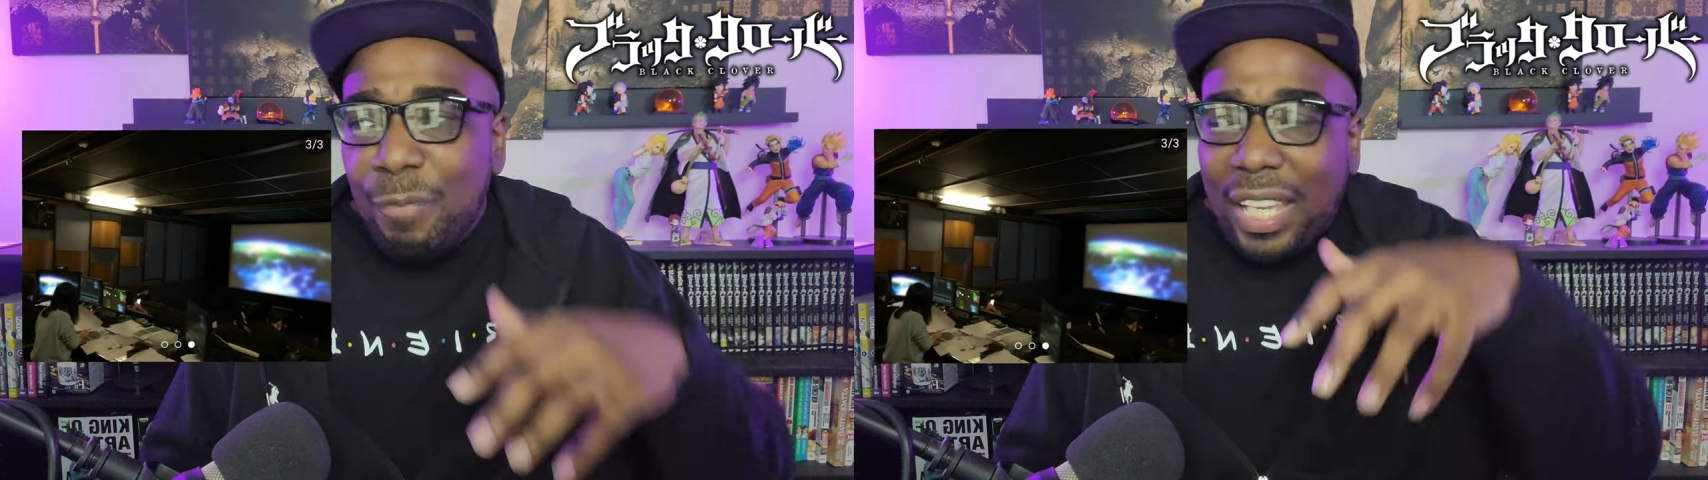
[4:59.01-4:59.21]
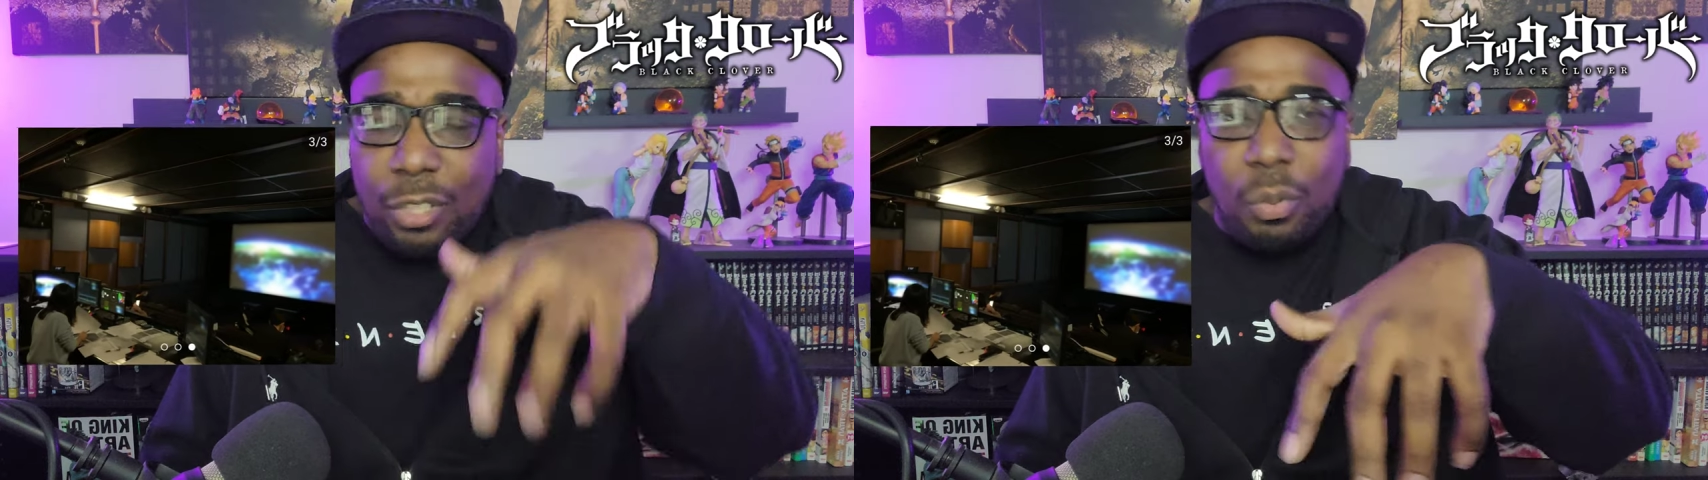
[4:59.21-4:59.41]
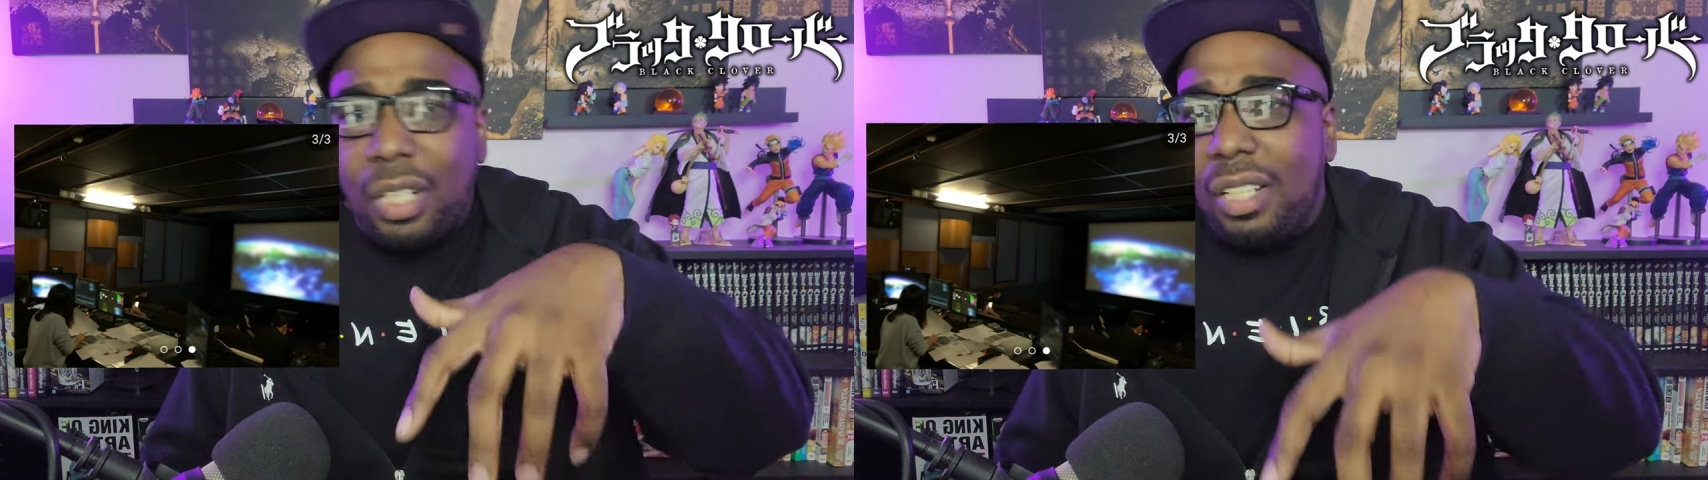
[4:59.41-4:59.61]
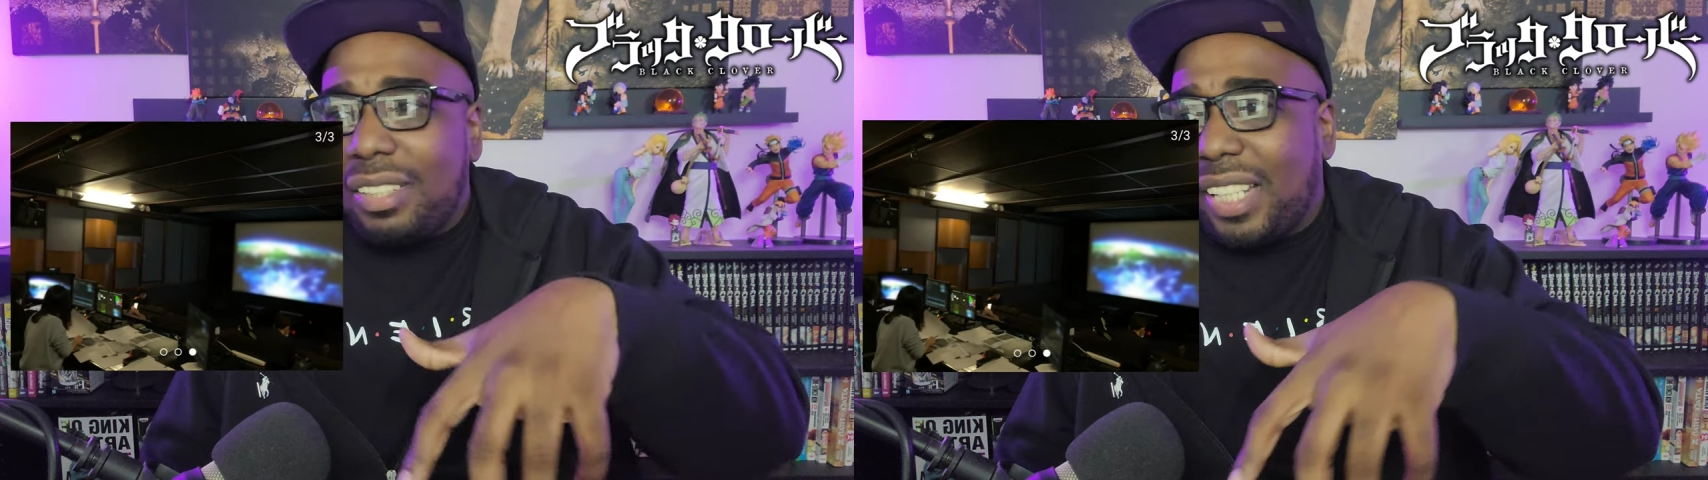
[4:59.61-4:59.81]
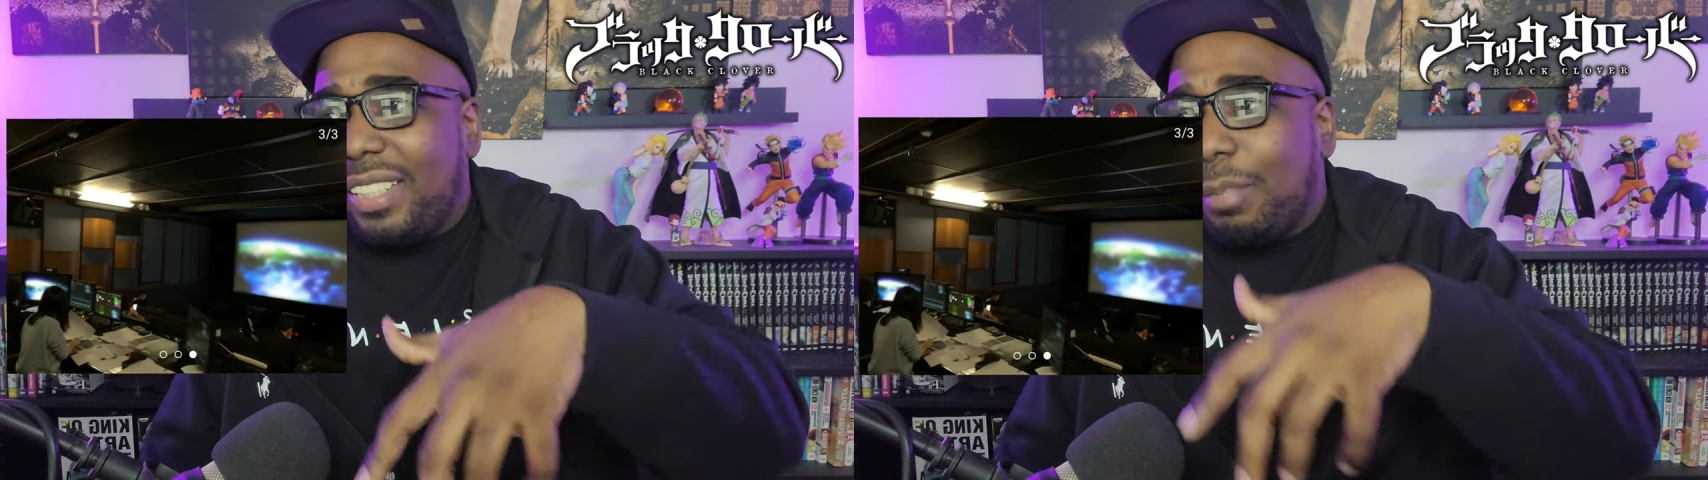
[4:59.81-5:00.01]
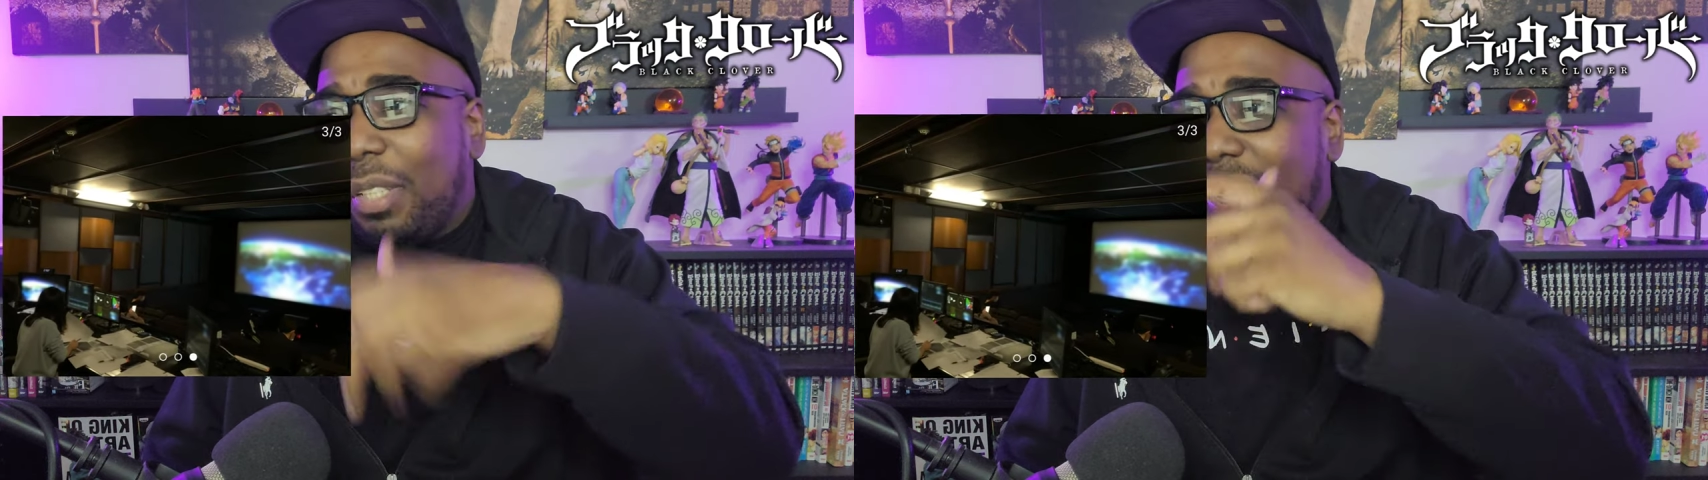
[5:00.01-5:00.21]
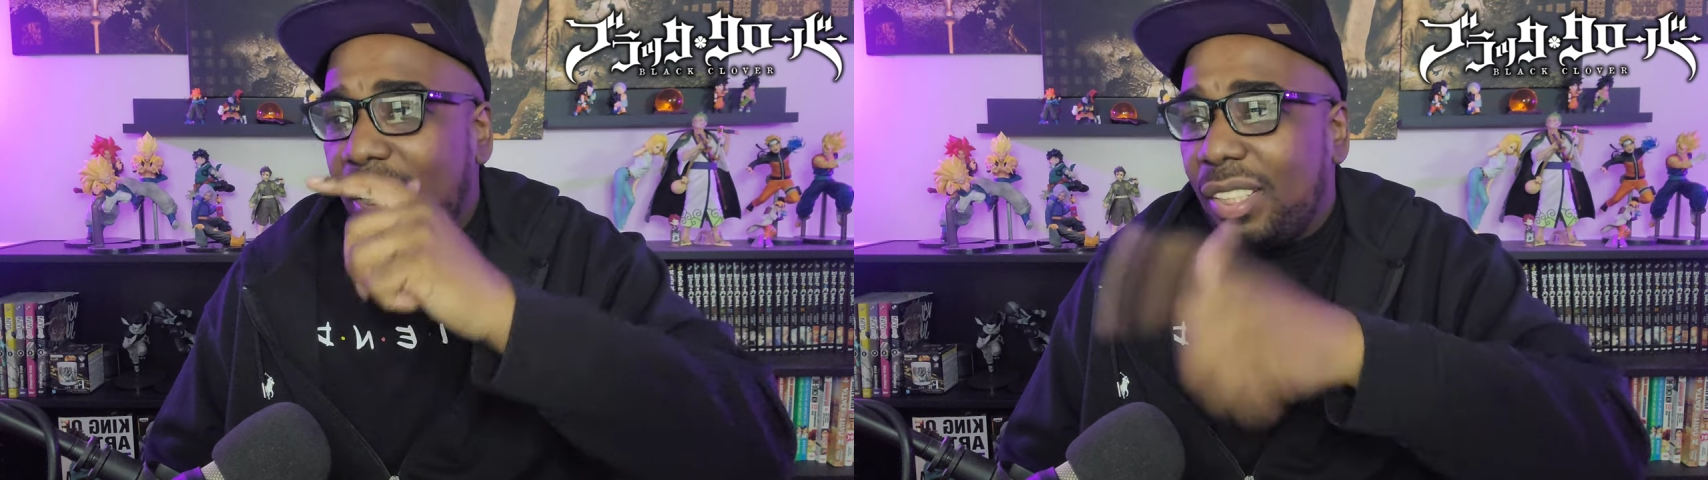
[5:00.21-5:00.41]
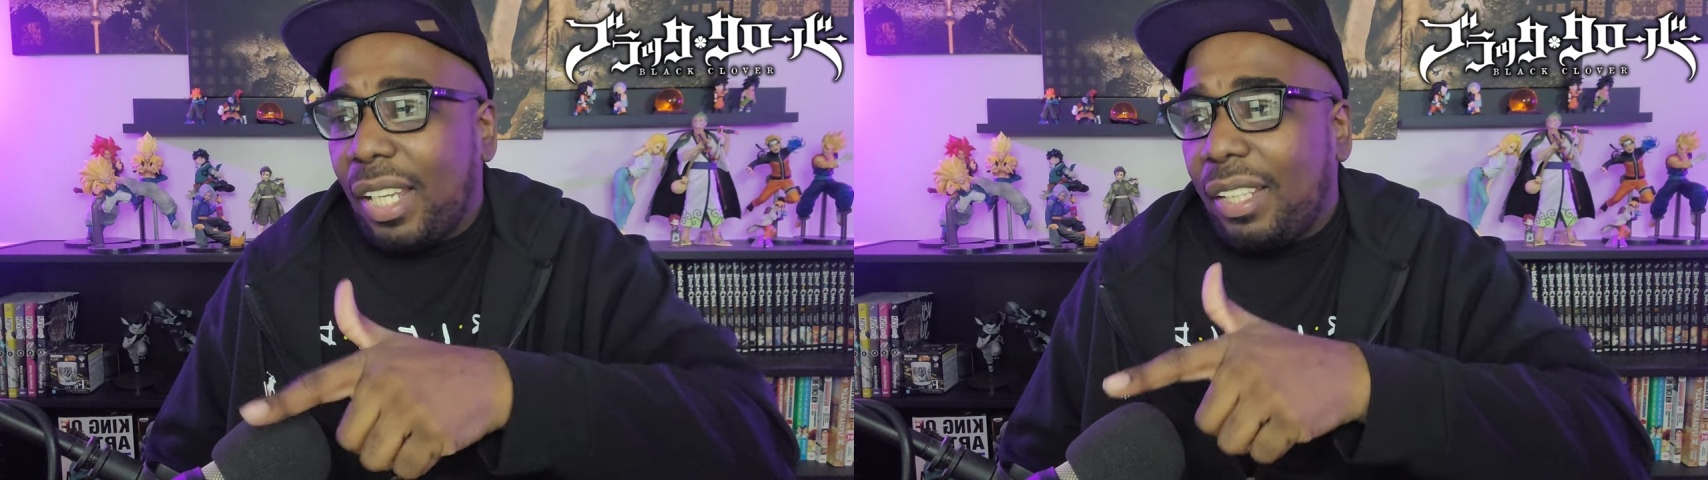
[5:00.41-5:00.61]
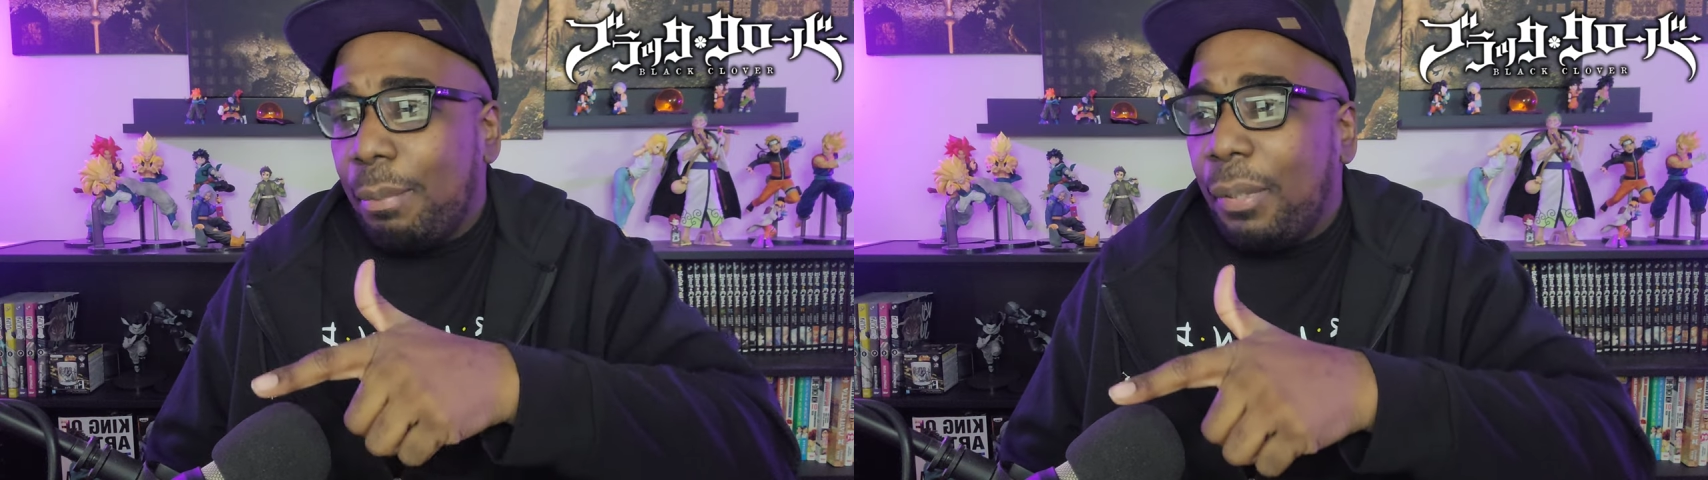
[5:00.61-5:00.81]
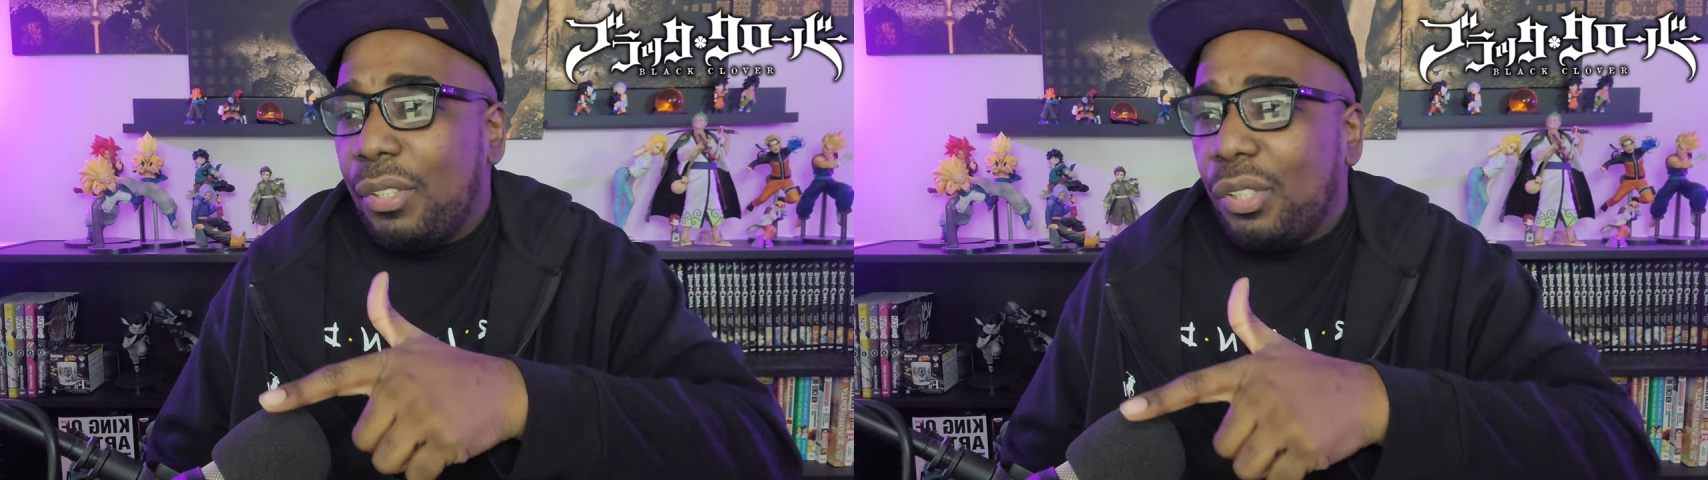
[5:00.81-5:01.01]
That's what it looks like to me in the
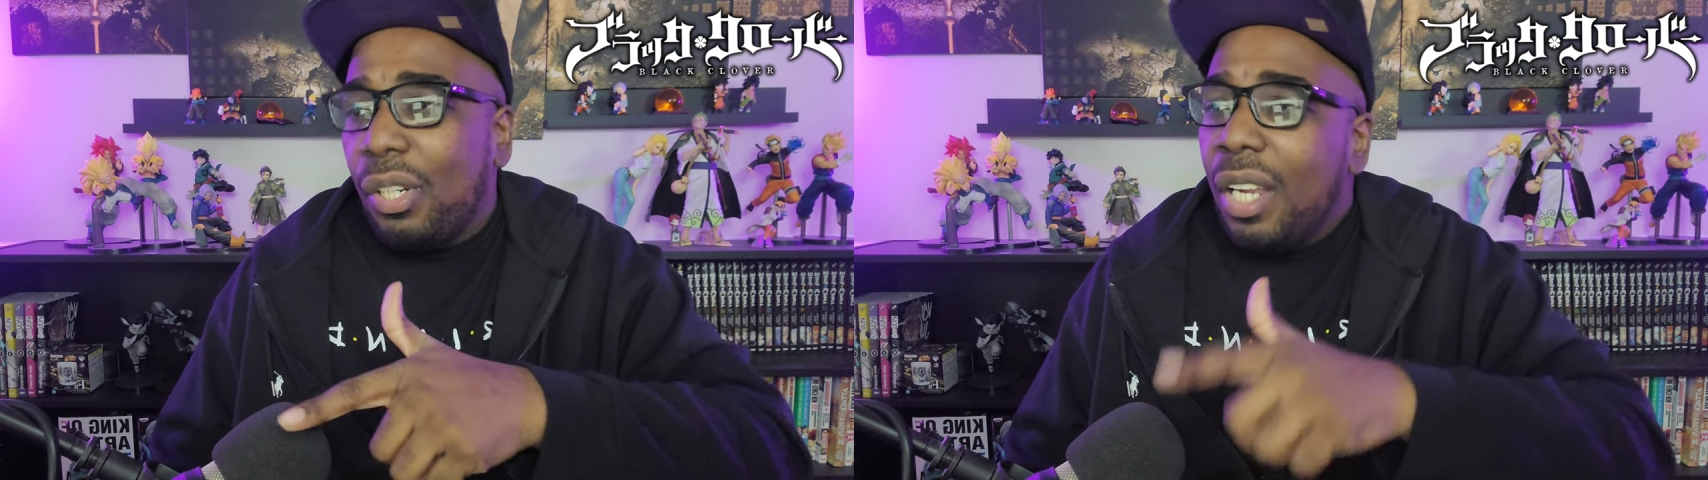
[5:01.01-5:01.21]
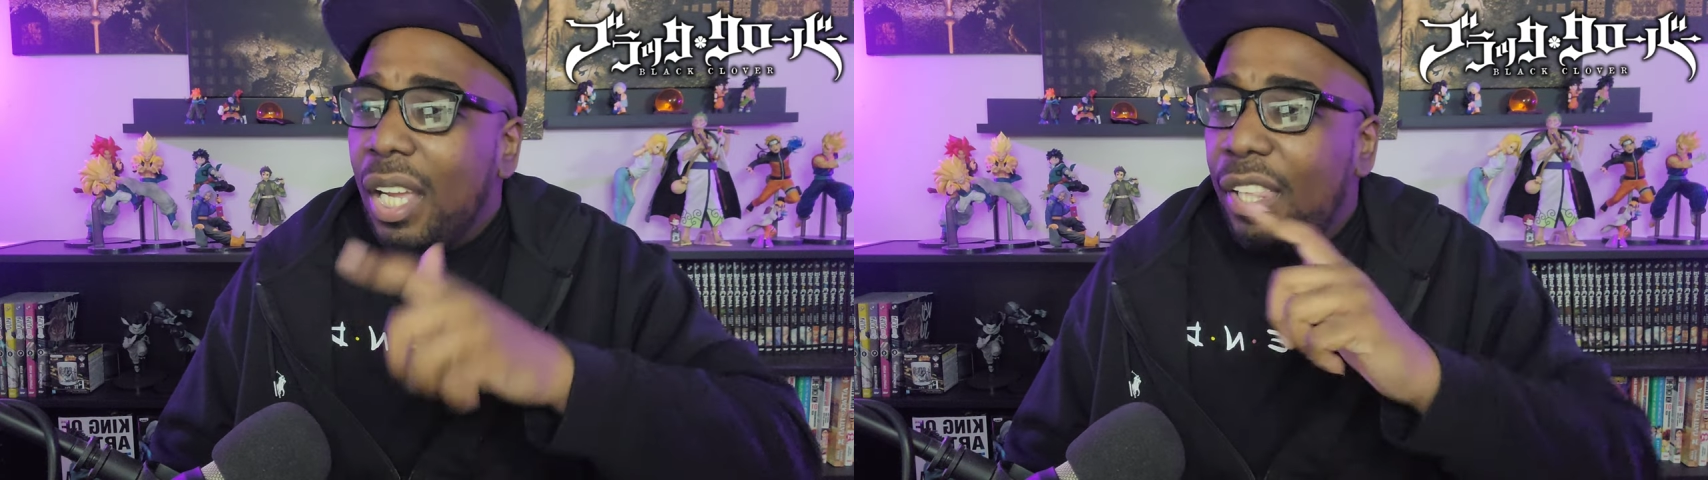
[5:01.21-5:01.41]
second picture.